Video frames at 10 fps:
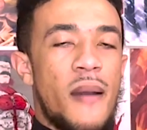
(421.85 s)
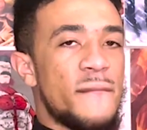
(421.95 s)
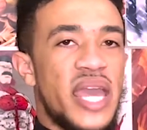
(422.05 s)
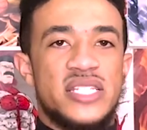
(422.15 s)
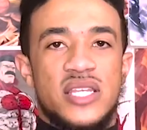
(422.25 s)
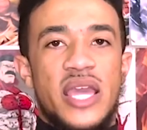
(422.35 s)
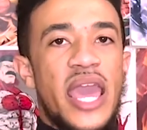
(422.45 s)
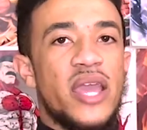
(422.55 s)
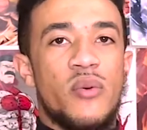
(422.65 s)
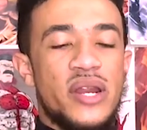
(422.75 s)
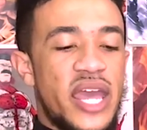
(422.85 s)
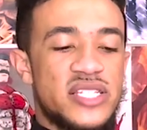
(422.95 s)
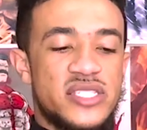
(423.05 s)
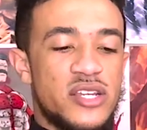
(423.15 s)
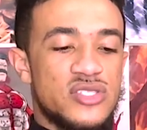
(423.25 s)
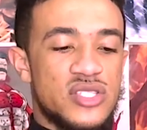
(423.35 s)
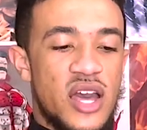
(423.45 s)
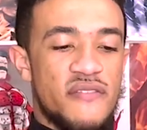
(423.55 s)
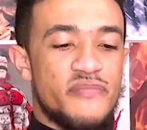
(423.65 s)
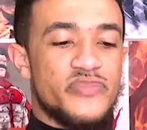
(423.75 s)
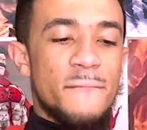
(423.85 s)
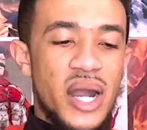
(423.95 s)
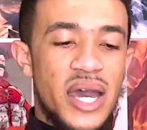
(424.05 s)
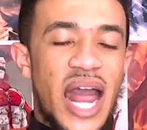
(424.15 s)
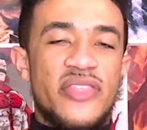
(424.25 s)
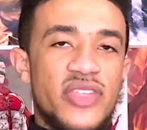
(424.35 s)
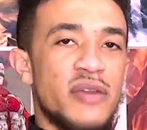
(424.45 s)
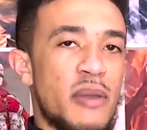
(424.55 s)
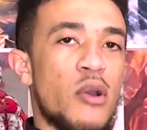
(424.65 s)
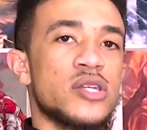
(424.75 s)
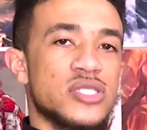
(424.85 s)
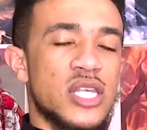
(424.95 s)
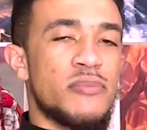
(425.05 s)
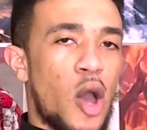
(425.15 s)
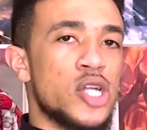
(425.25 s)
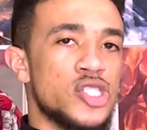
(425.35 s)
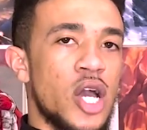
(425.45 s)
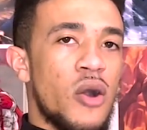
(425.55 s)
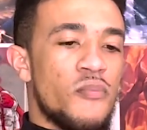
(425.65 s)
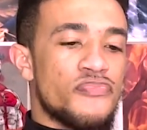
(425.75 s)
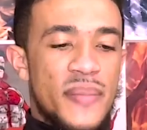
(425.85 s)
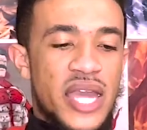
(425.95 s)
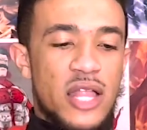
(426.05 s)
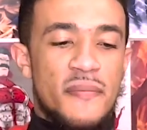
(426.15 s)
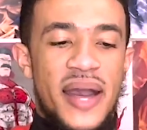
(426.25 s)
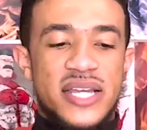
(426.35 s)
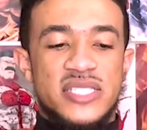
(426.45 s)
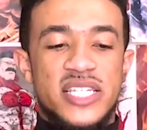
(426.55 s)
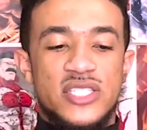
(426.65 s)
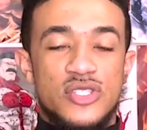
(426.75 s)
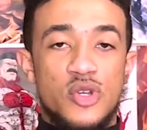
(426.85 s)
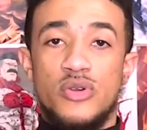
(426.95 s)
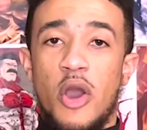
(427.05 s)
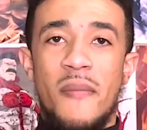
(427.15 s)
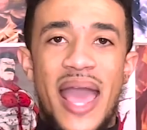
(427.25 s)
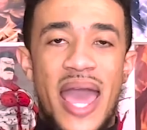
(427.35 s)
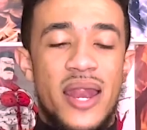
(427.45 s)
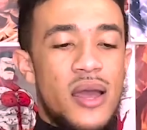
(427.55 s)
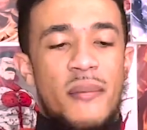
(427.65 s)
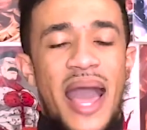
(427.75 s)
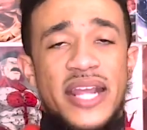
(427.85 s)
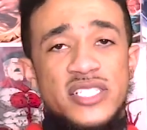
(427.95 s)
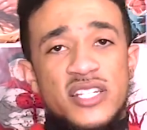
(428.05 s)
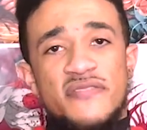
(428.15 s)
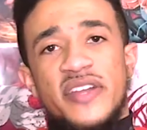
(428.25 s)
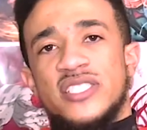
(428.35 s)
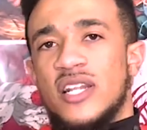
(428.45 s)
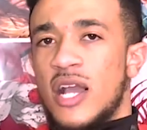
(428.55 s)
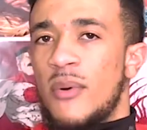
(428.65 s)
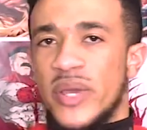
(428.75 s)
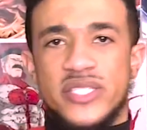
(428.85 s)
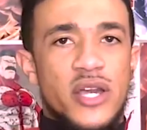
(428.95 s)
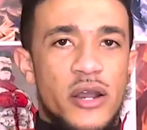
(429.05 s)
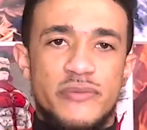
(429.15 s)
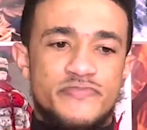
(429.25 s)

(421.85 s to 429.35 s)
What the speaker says: amazing. A1 S tier stuff. But I think people are asleep on Joe. Miguel Box season two, Nomad, I actually just finished it a couple weeks ago.